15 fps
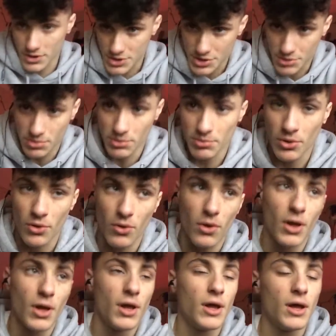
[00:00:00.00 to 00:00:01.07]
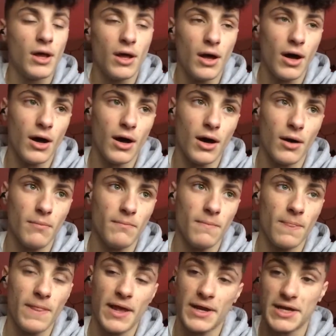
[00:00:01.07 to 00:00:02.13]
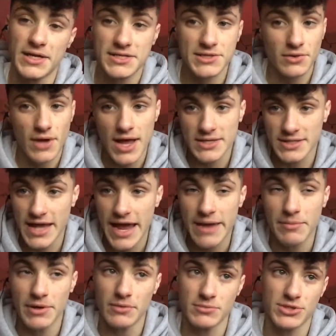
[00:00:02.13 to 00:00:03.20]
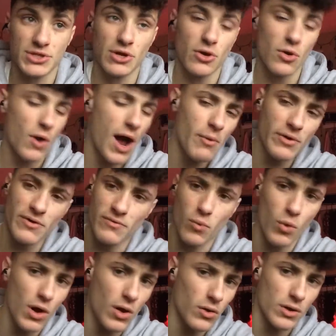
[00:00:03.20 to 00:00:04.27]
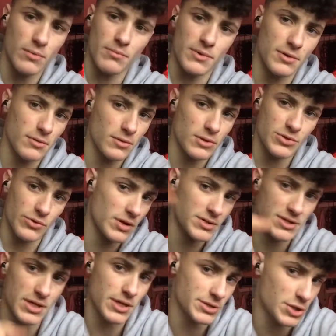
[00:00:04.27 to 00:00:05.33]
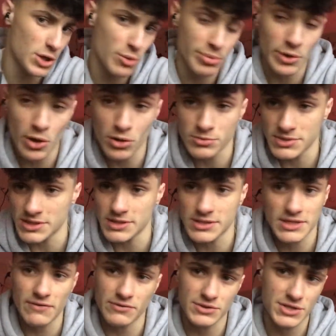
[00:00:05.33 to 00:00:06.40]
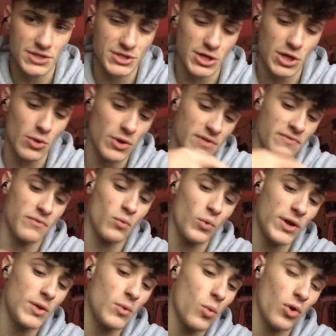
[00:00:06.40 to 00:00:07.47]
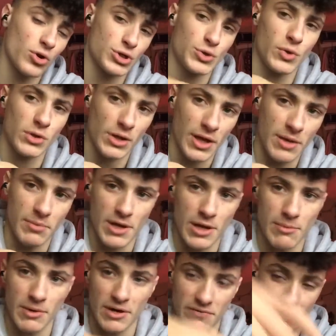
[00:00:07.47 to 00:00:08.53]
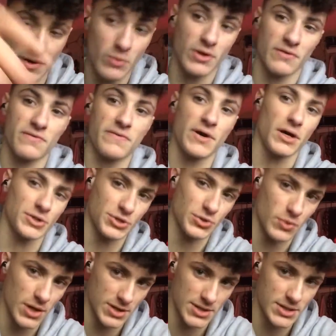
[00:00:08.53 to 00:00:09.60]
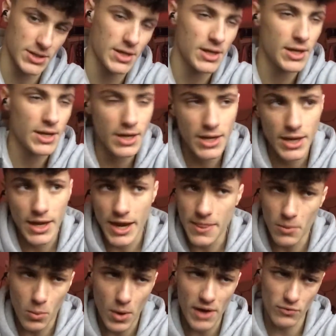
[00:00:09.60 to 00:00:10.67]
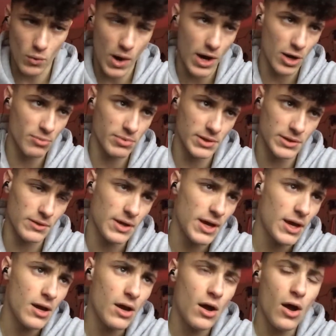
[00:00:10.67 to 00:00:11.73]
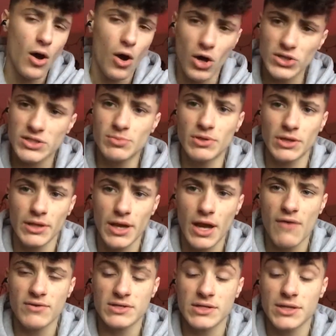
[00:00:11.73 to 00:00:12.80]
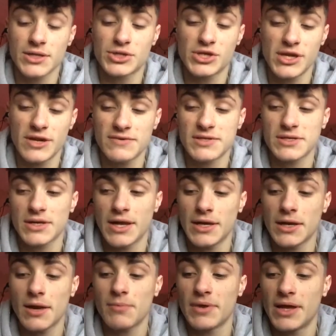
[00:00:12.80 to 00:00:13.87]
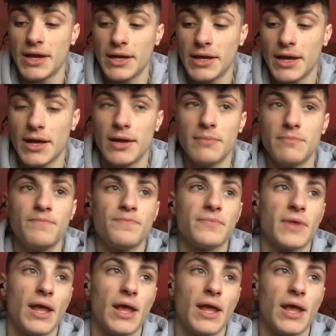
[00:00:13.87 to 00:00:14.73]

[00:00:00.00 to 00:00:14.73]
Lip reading: a Super Bowl, and he still has game in him. So I would have welcomed Terrell Suggs open arms in San Francisco if we were to claim him and if he would have fell to us in the waiver wire. But ultimately, obviously, the Chiefs ended up getting him,